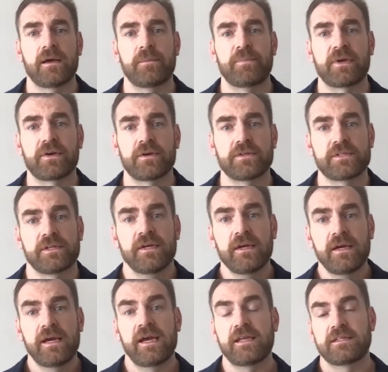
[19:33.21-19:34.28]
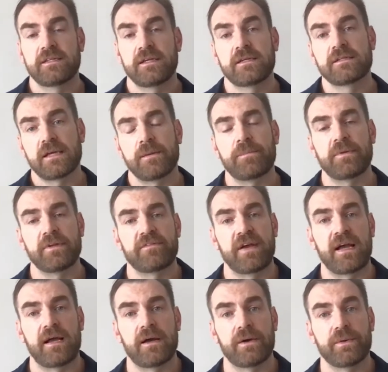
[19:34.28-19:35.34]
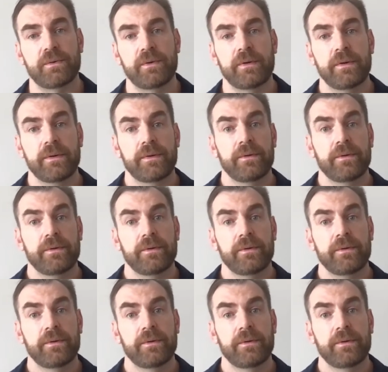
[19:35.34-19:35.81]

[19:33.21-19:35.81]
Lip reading: because it's an example of how